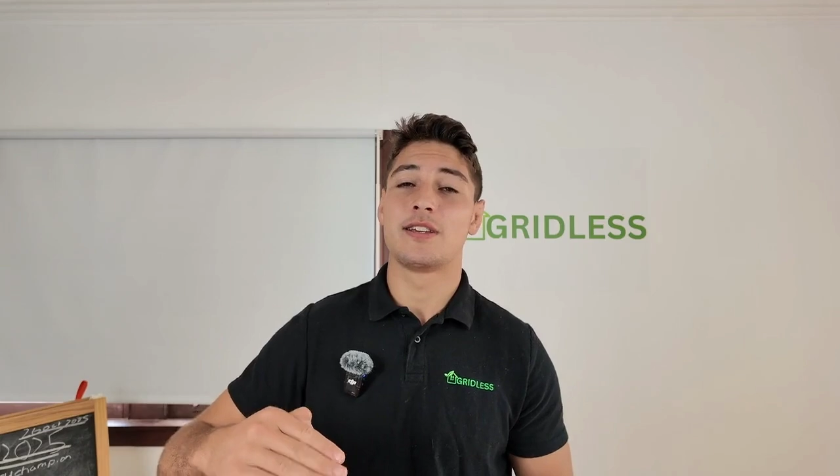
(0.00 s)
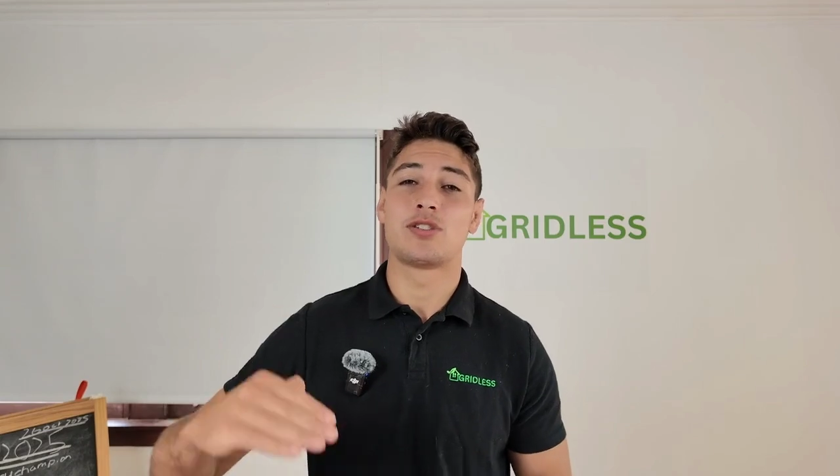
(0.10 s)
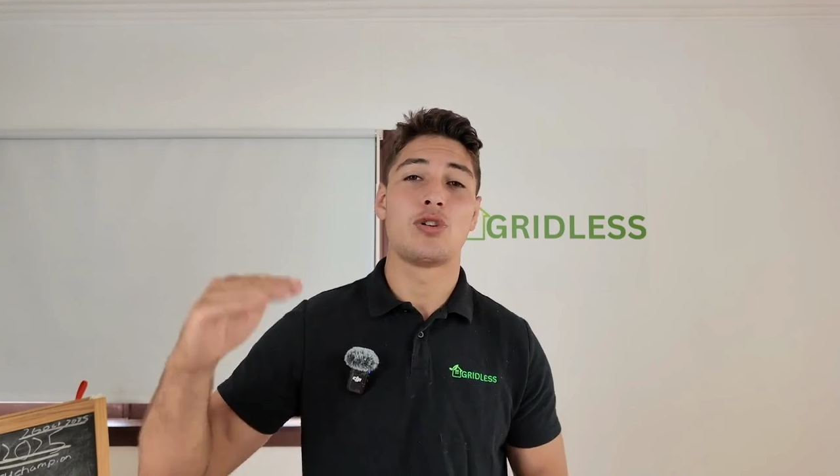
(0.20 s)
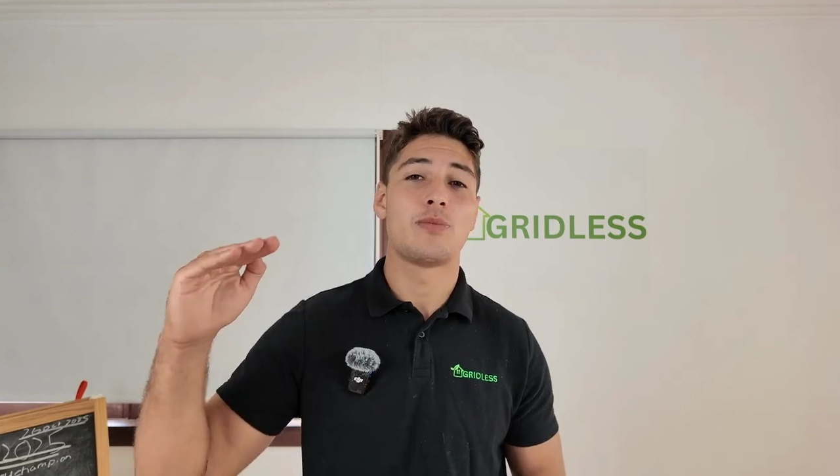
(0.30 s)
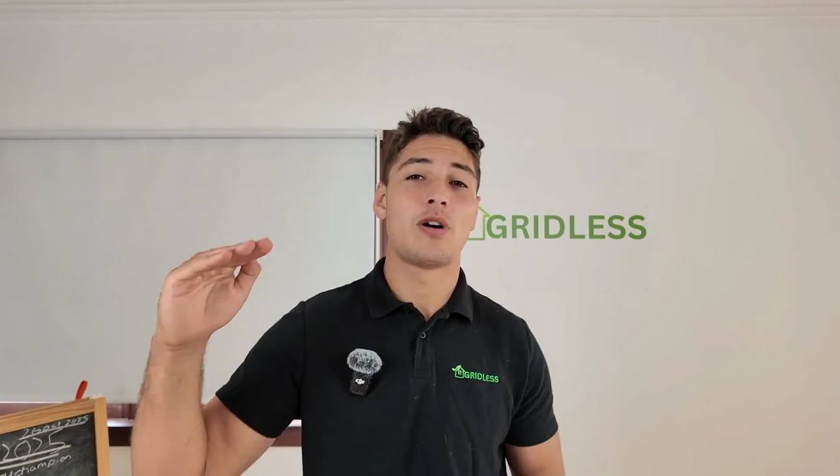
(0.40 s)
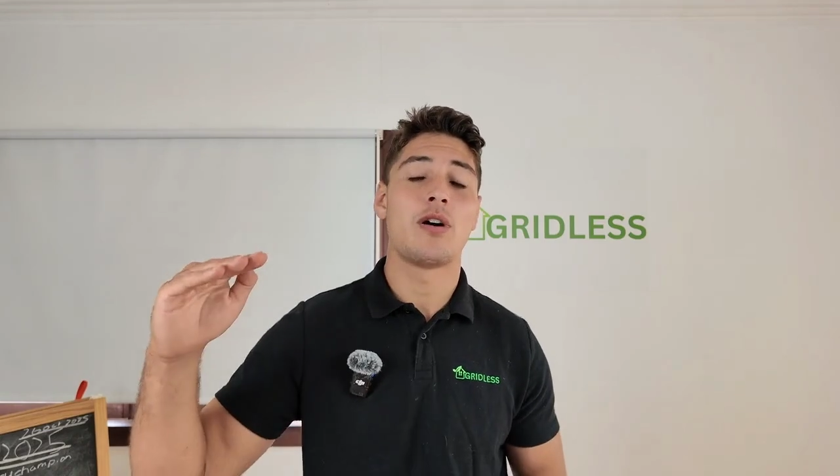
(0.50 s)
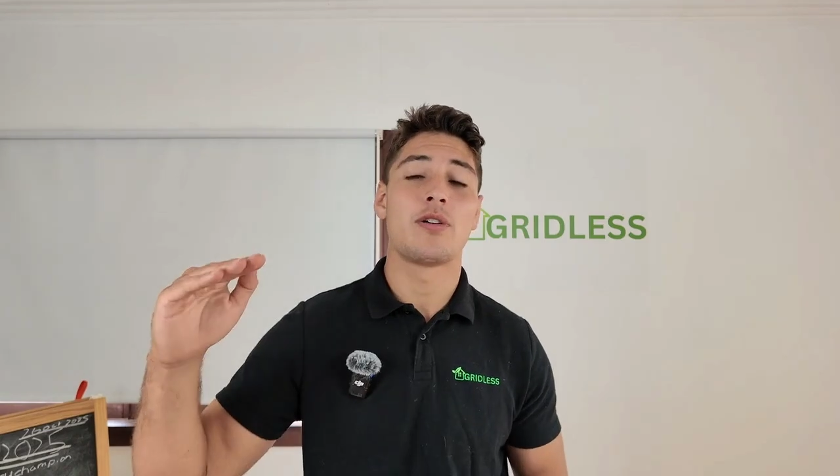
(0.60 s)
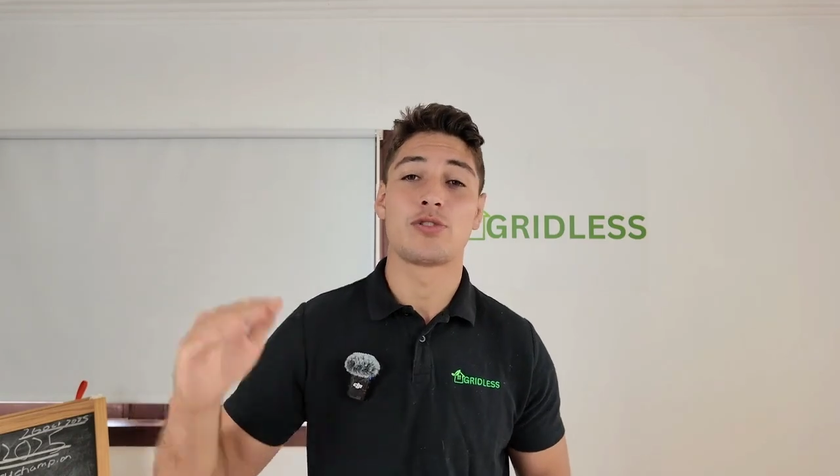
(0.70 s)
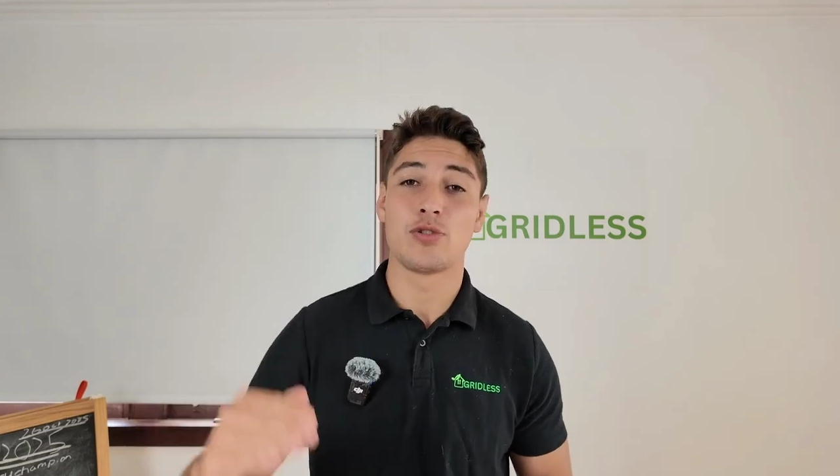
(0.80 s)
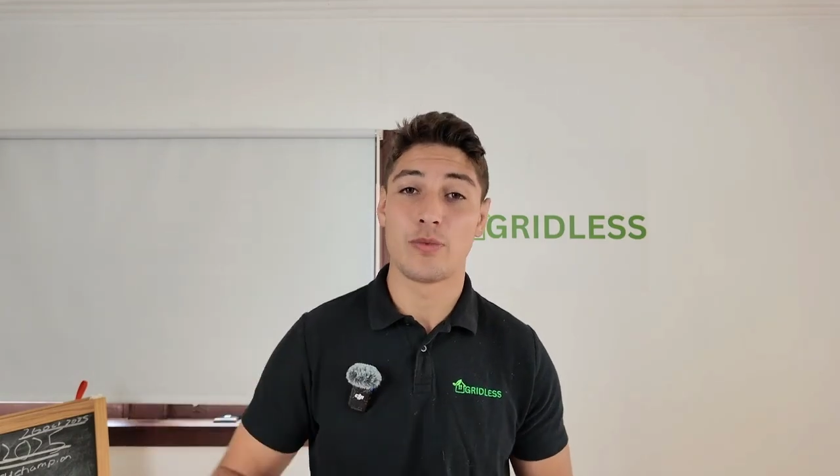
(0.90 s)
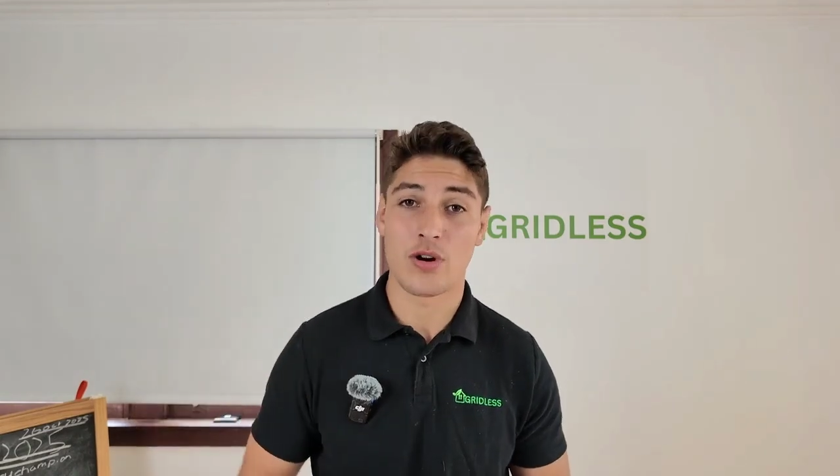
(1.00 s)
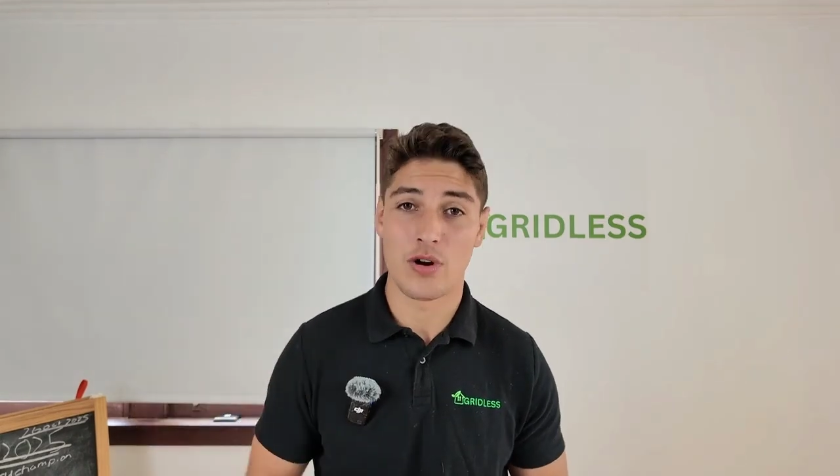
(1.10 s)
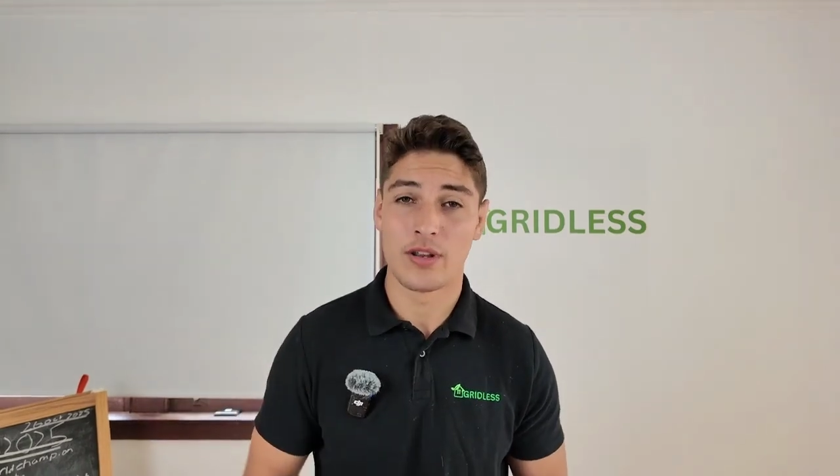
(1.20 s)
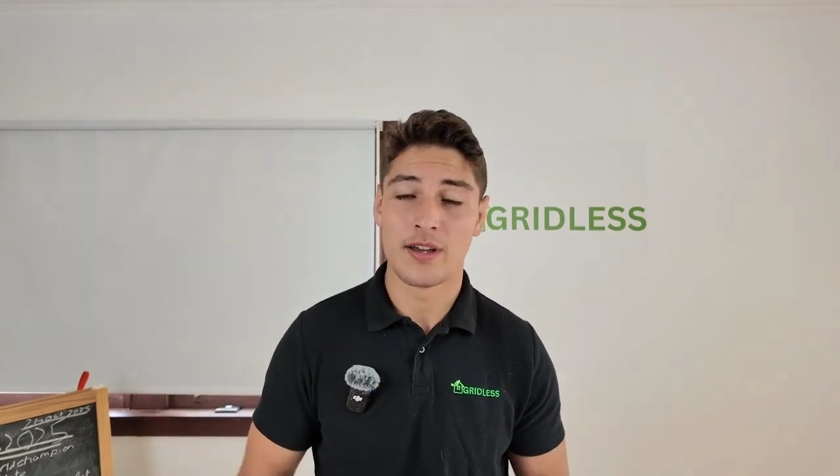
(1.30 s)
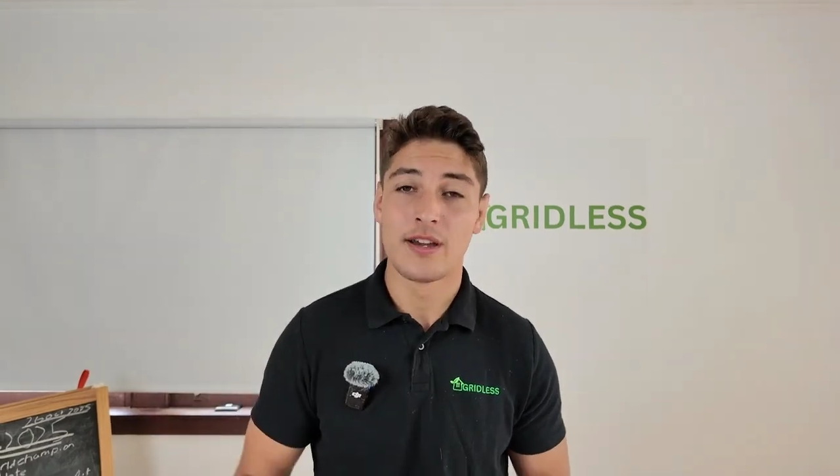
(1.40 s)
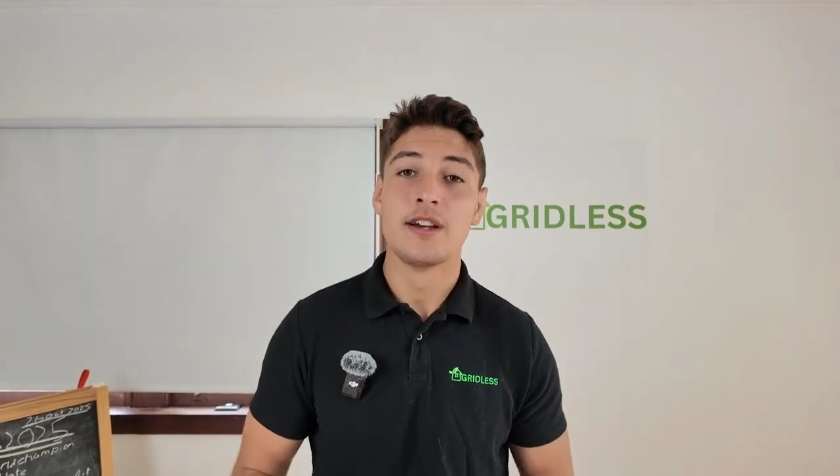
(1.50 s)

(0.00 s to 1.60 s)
super hot or super cold.